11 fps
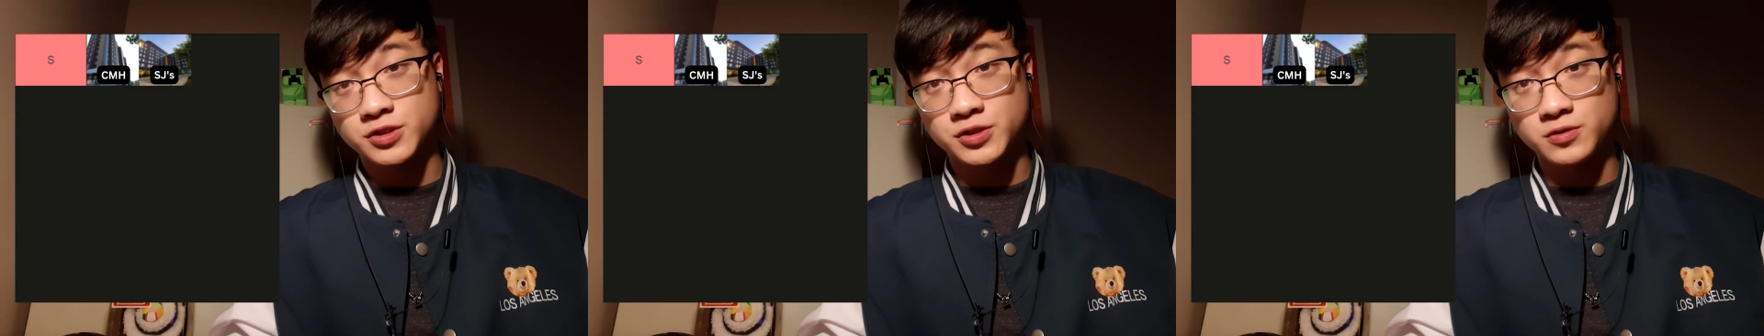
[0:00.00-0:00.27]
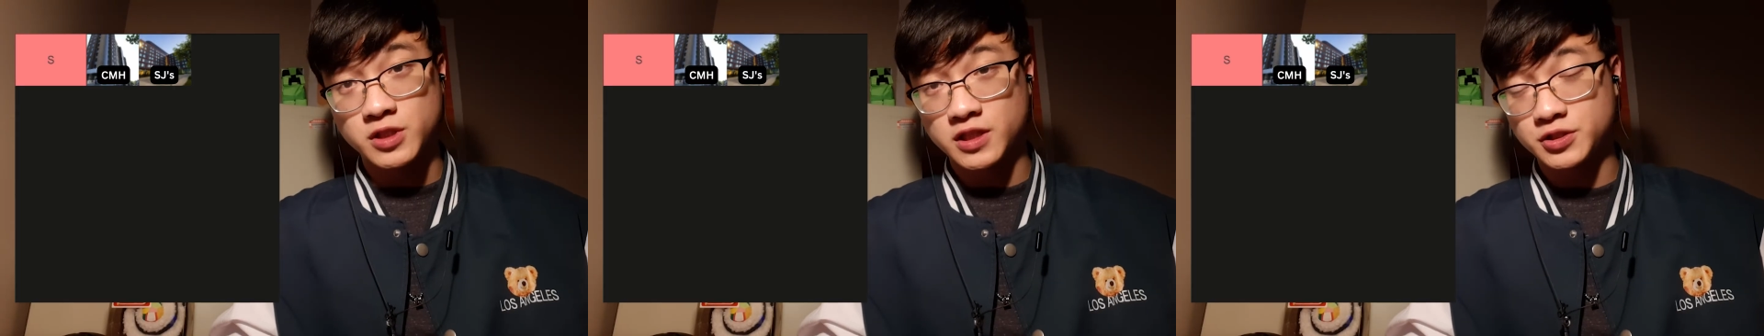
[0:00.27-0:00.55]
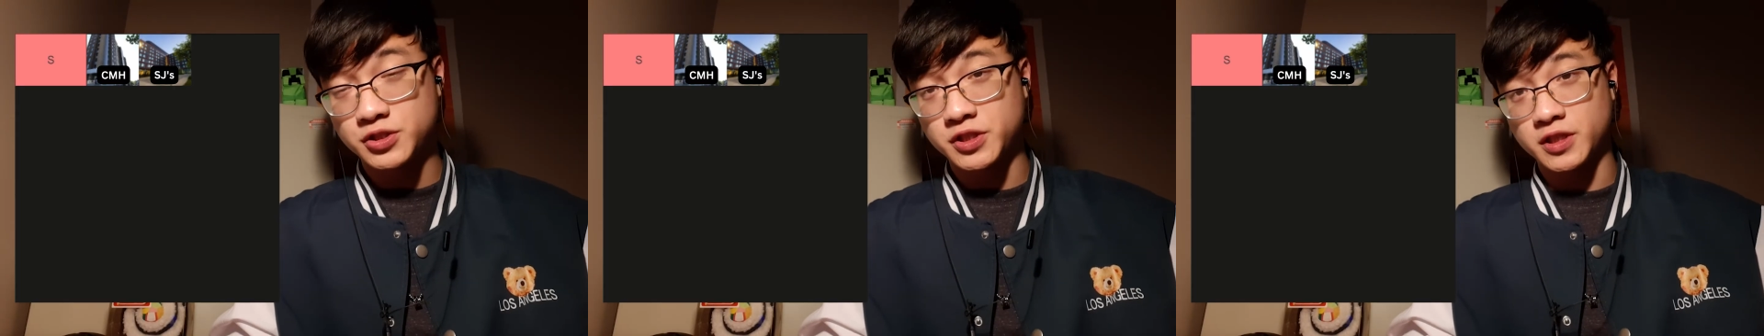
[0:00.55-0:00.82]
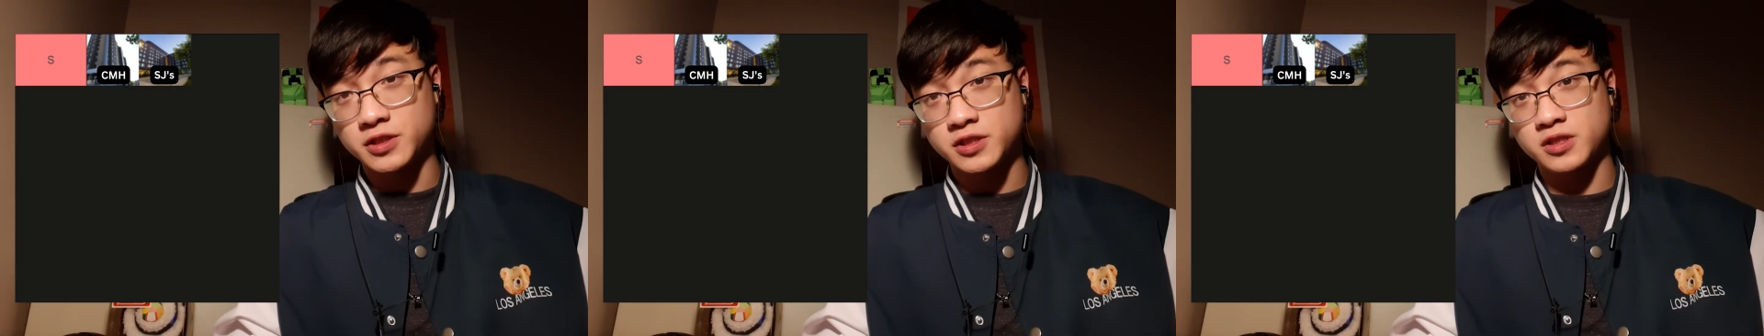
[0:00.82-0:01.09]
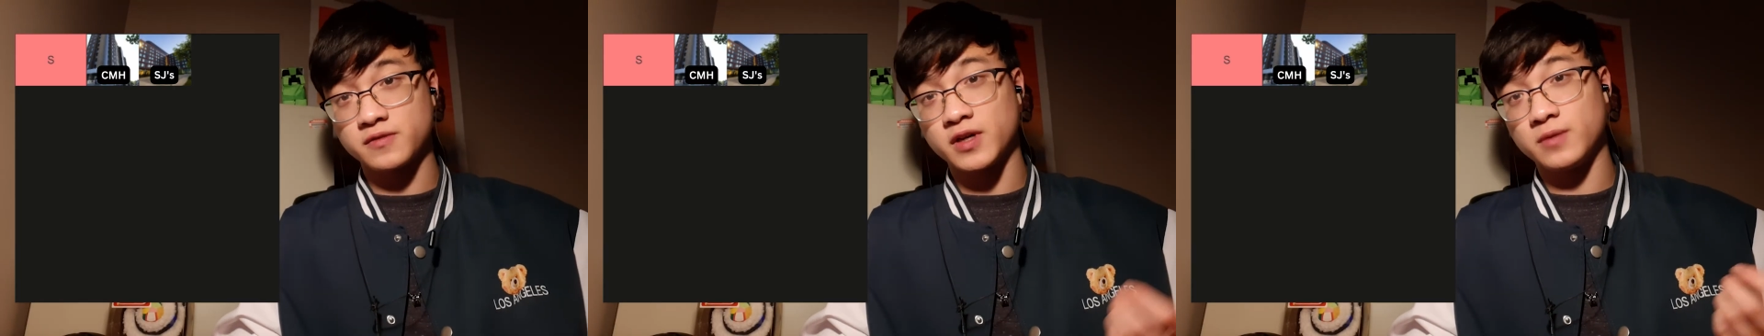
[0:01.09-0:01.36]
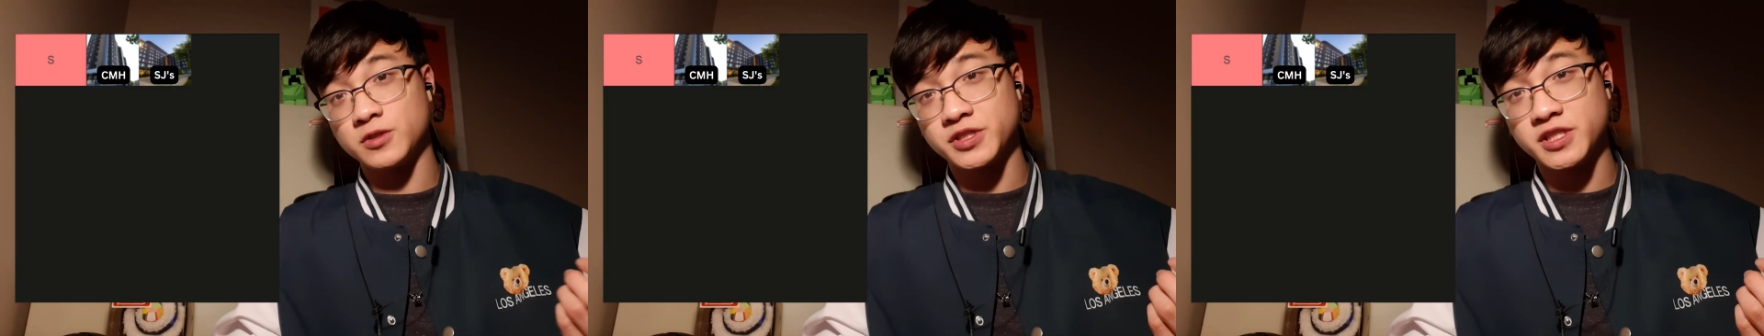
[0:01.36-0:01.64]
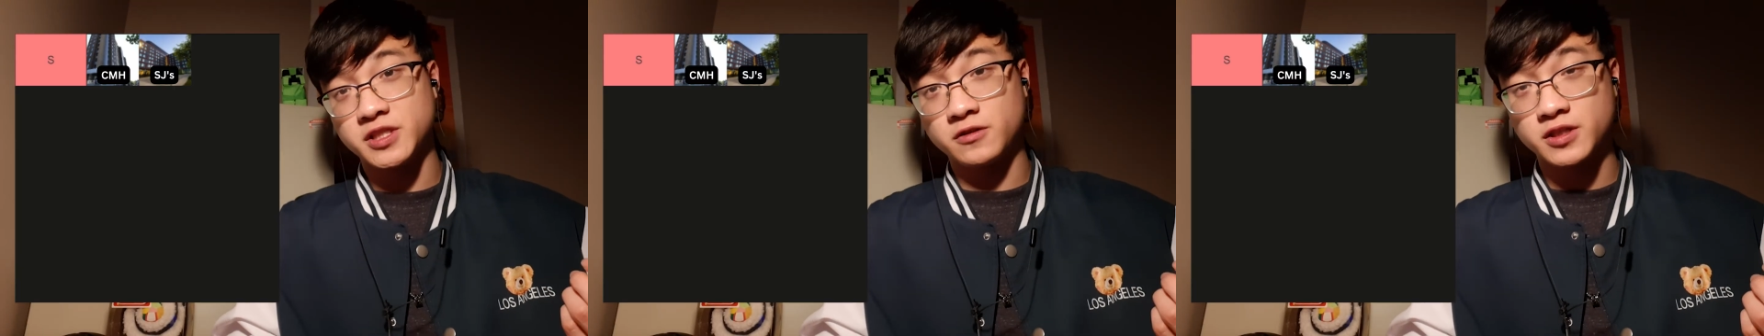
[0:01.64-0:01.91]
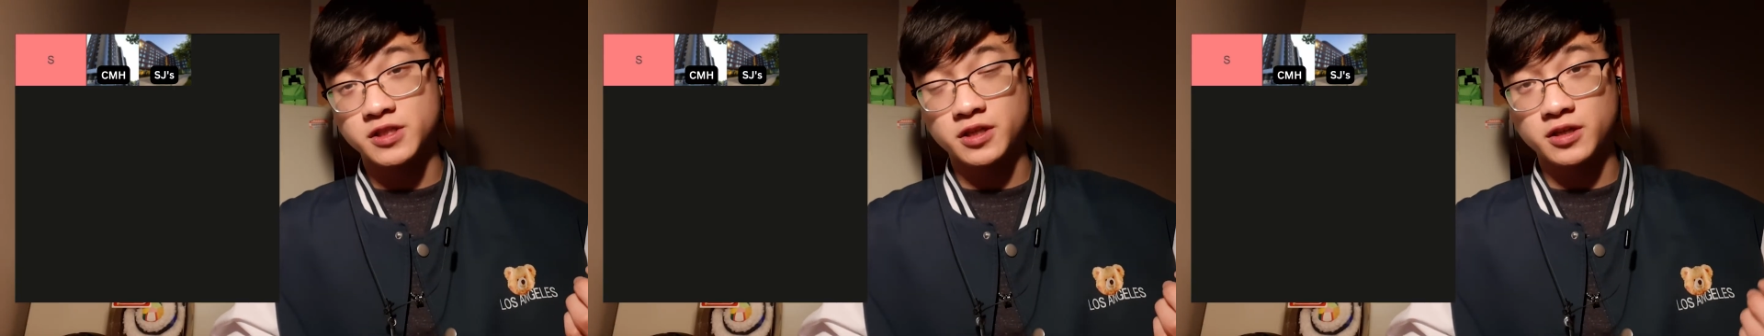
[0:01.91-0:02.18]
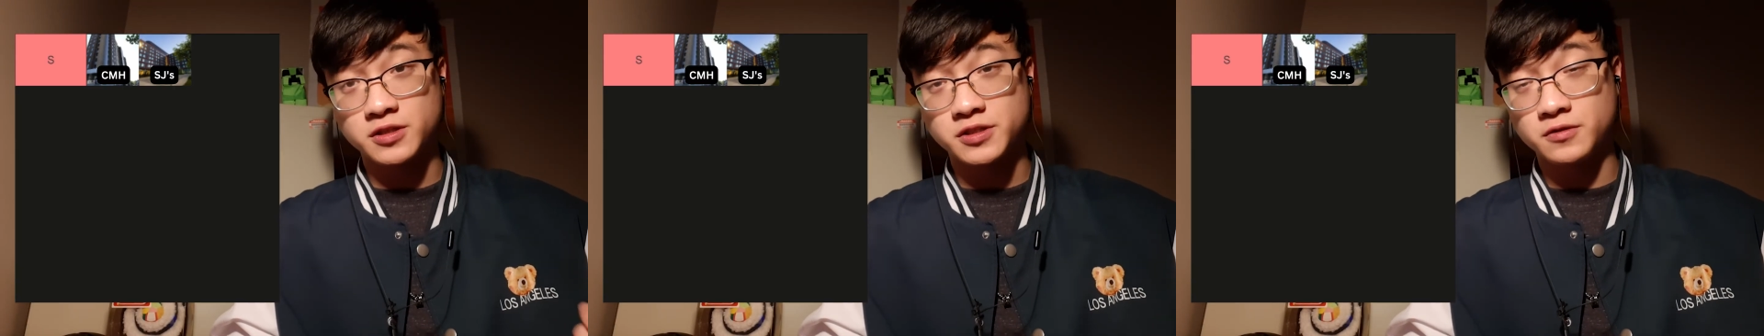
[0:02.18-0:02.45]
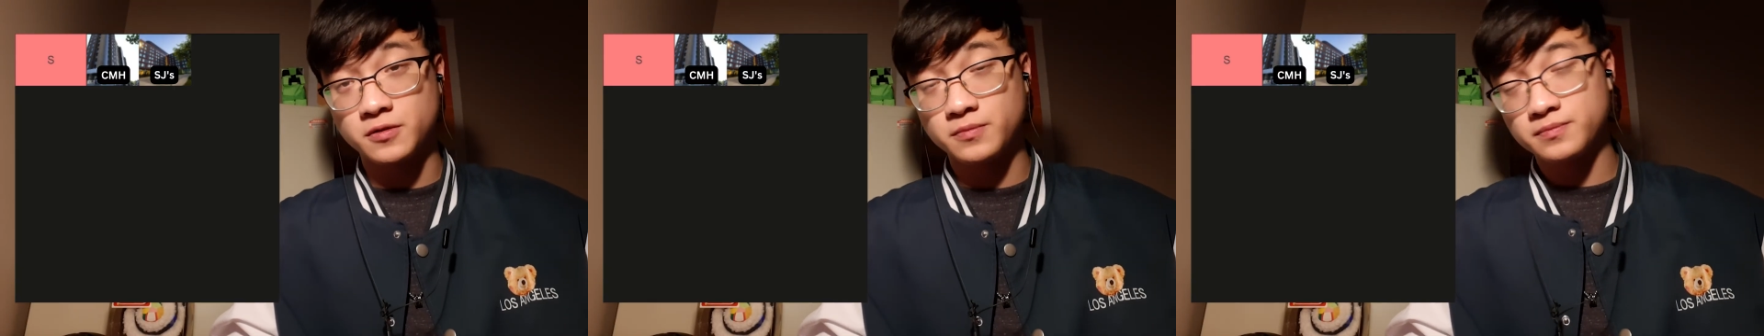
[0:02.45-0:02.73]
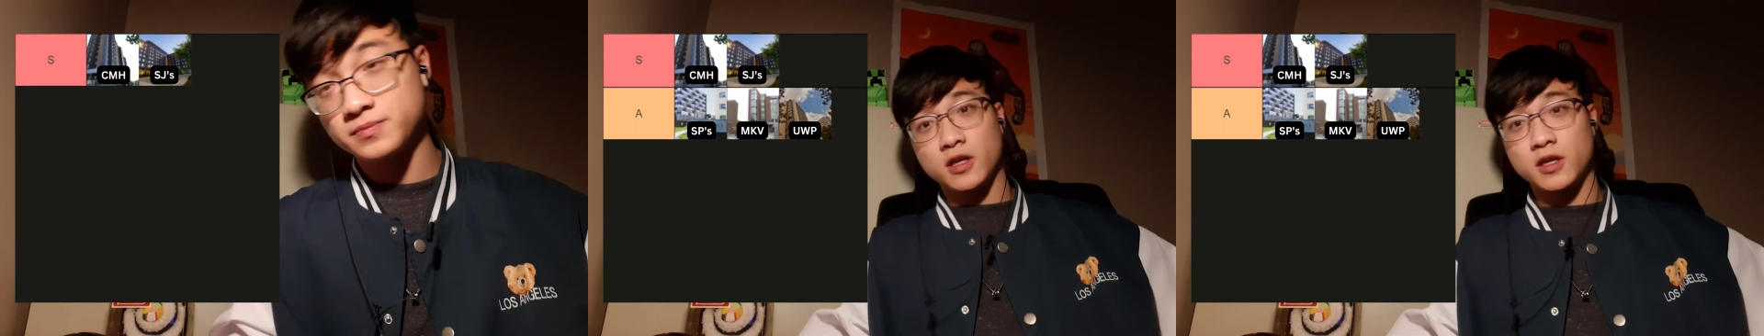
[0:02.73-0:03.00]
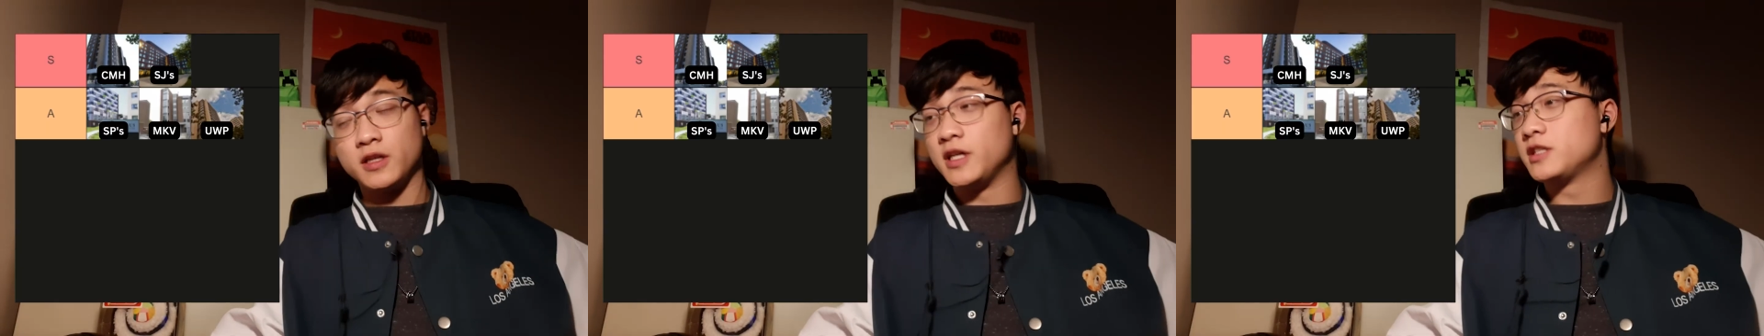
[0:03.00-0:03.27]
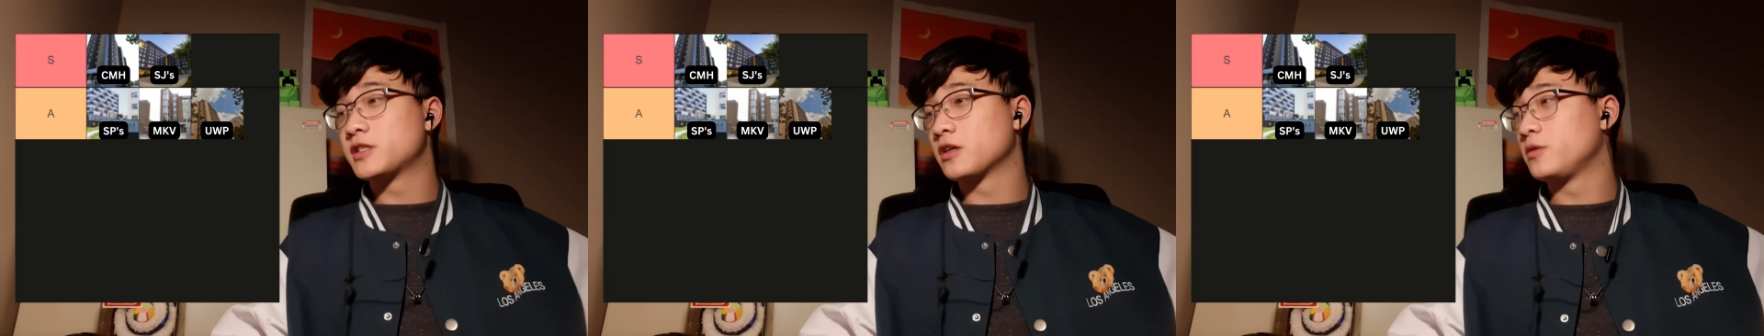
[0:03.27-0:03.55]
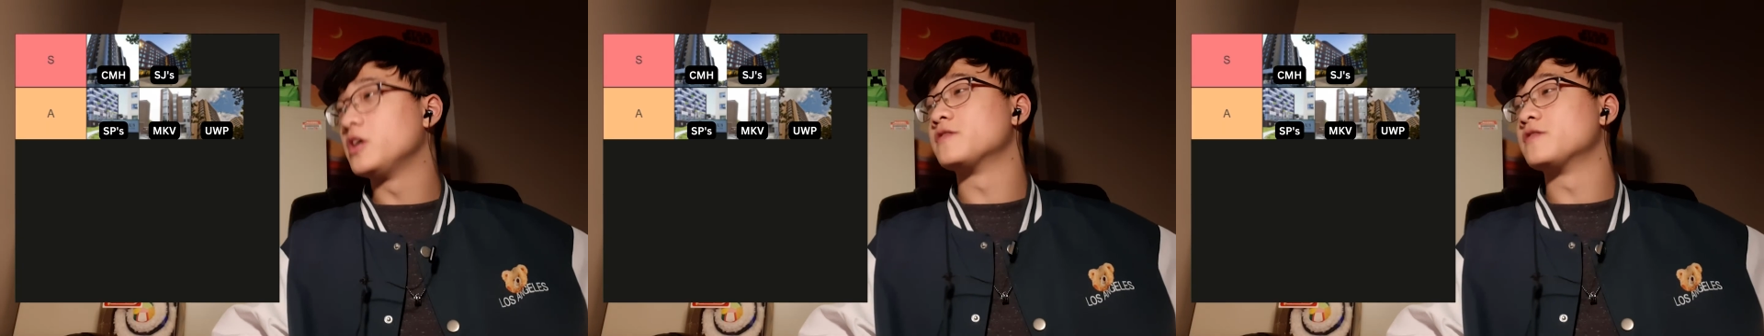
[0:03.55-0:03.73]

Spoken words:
choose SJ just because of how much easier it is to get into. In A tier, we have